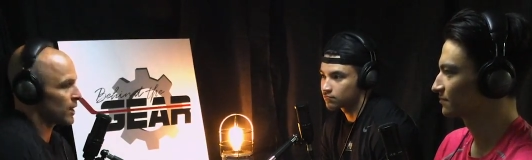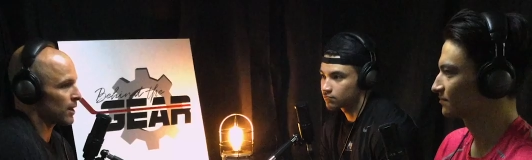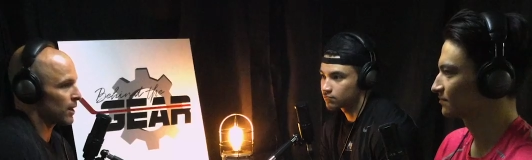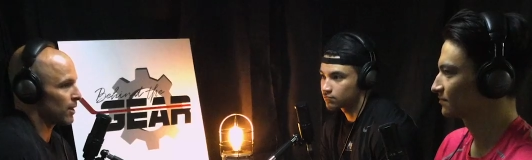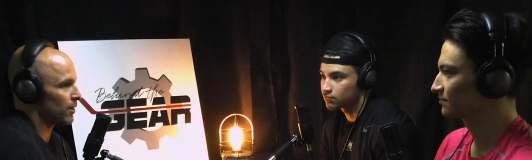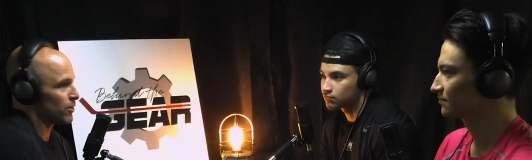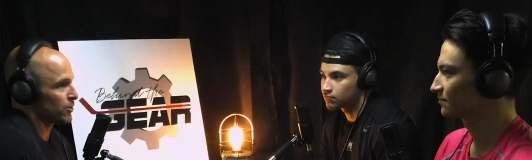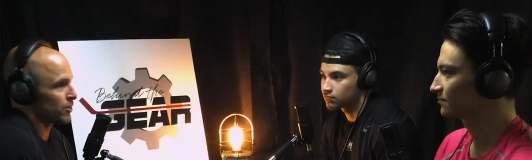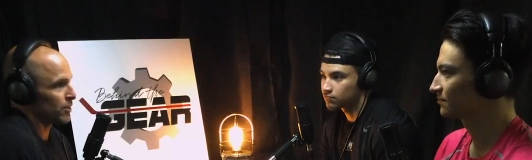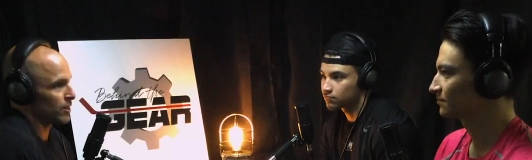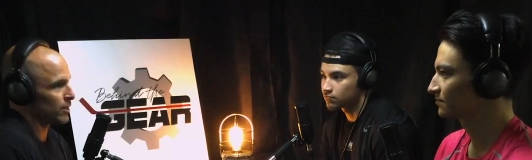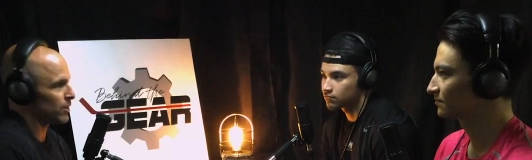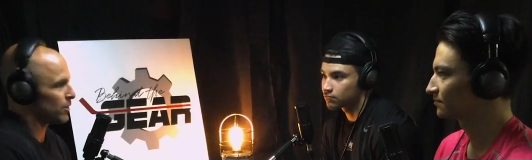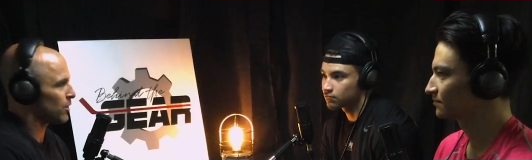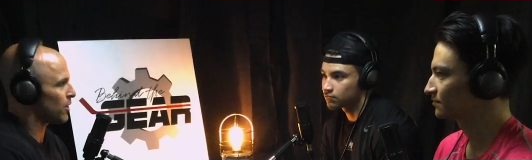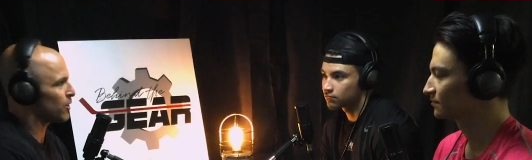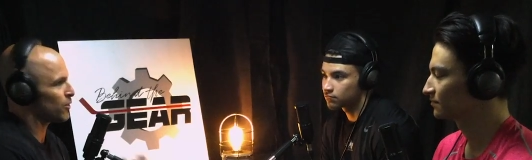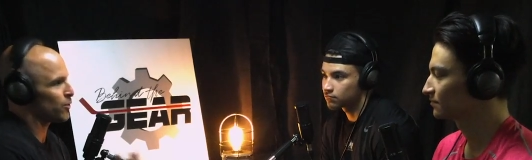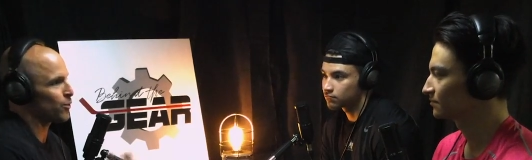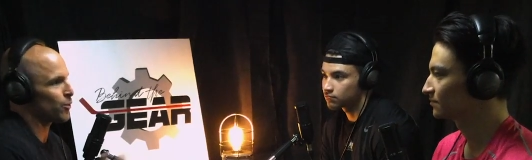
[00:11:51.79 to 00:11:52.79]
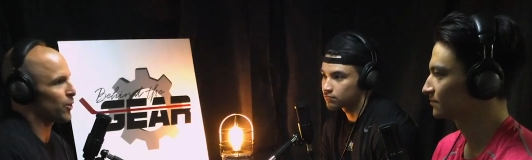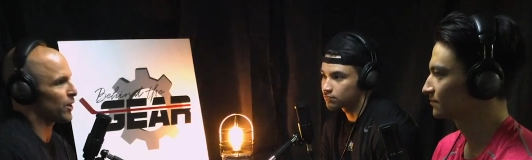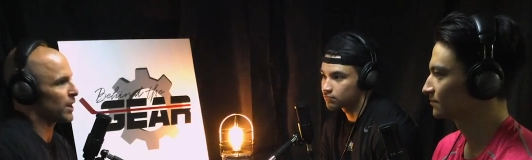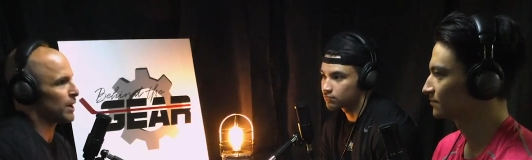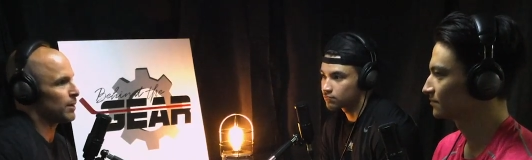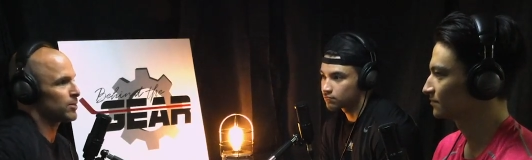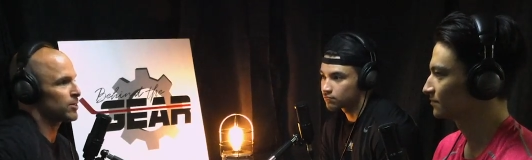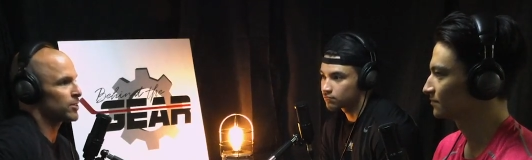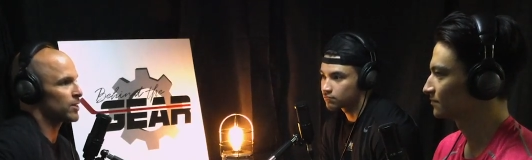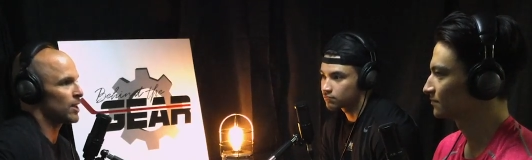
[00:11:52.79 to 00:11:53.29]
Speaker 1: And all of a sudden you're on a four game
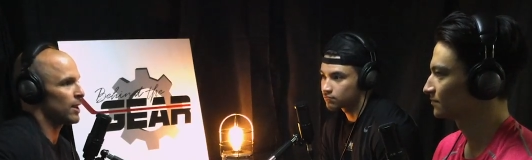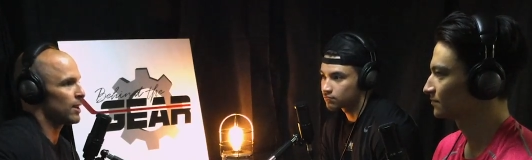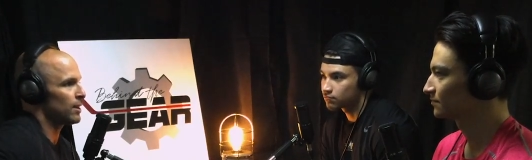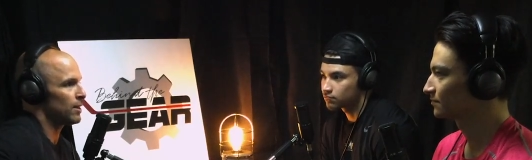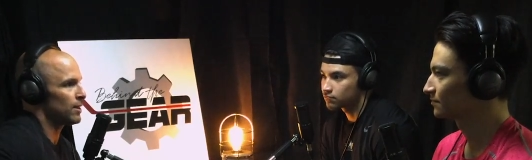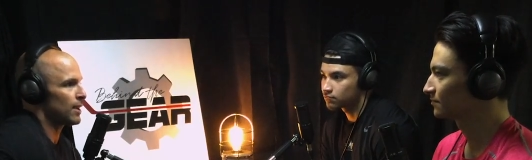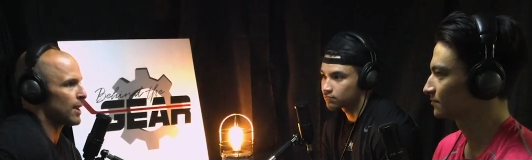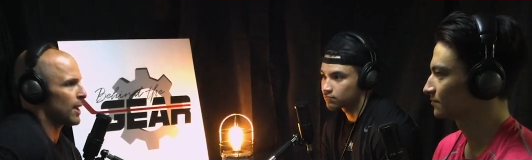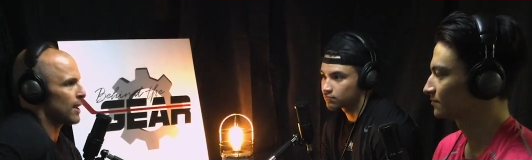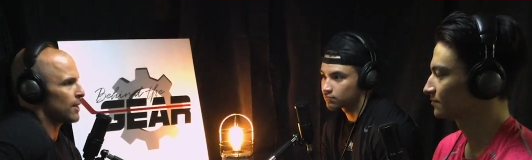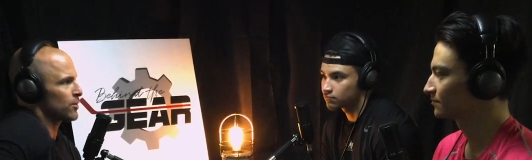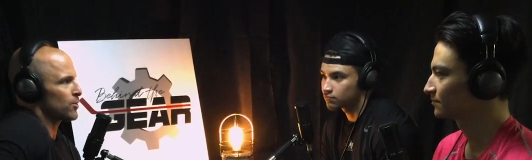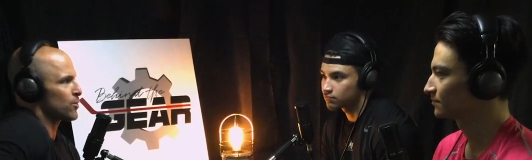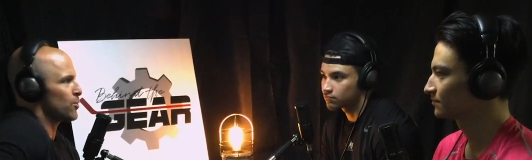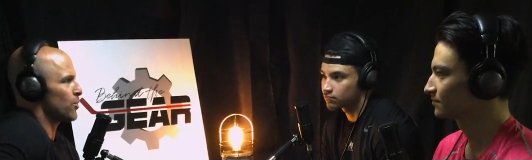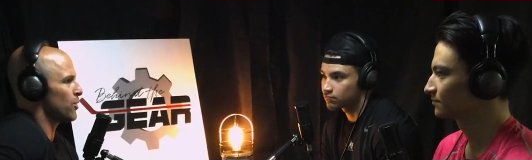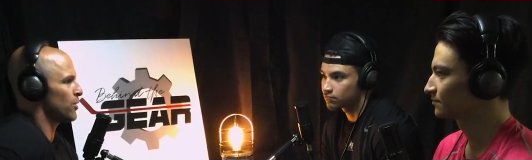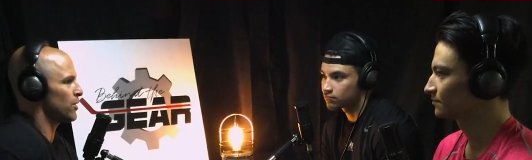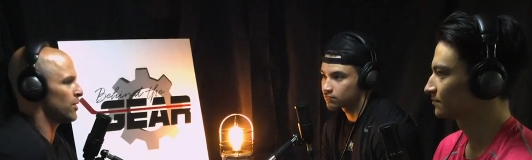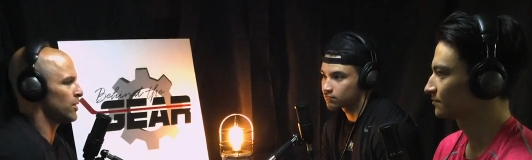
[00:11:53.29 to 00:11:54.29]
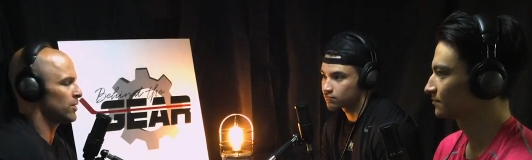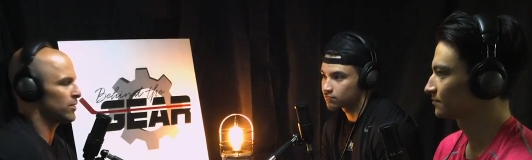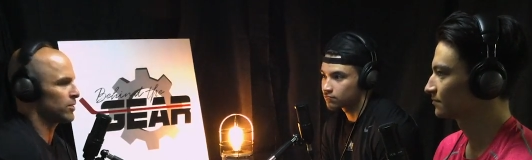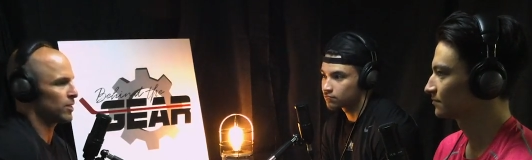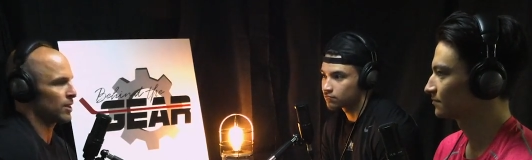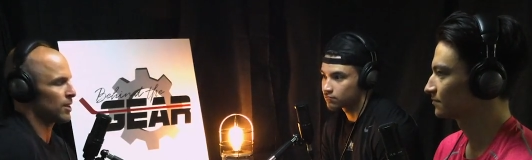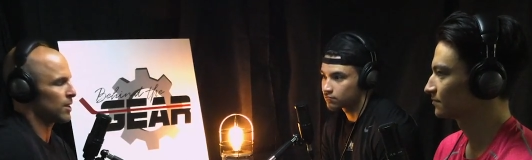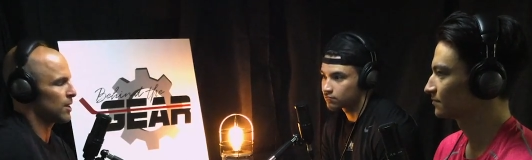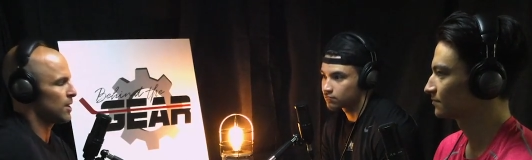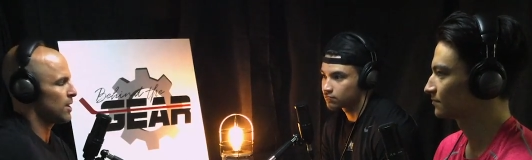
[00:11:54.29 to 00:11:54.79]
skid and you can't score. And it's
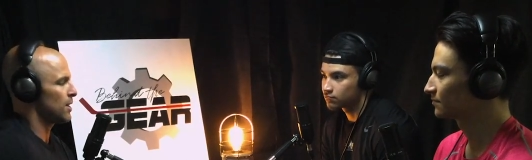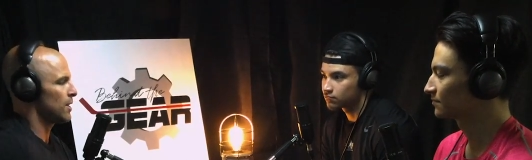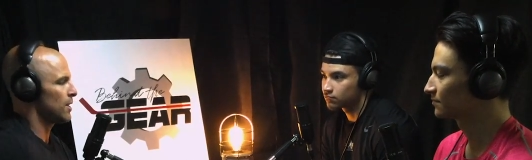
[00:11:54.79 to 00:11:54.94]
like,